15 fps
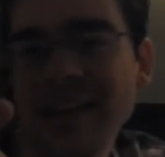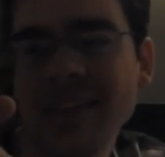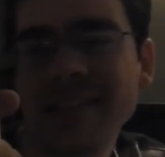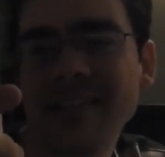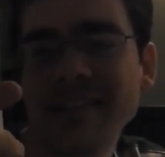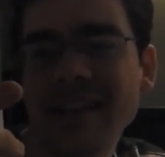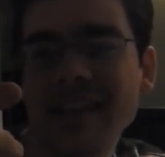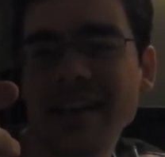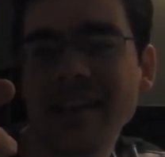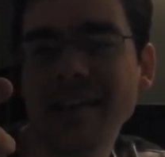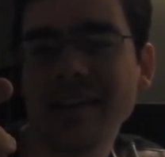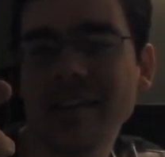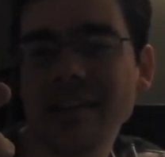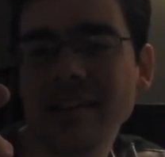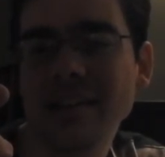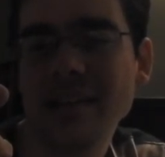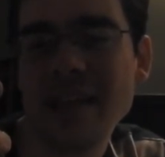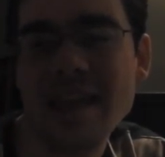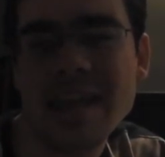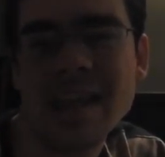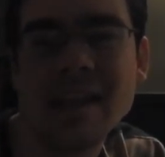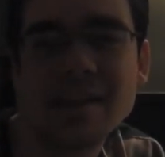it's, uh,
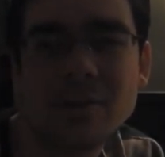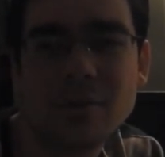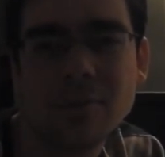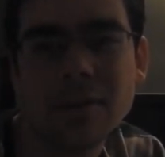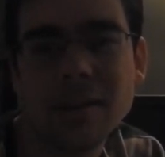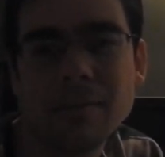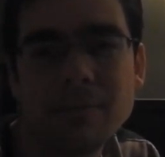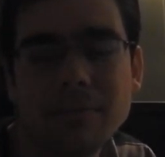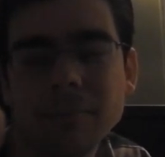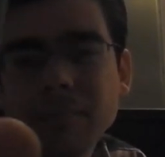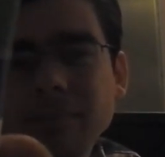hand cream.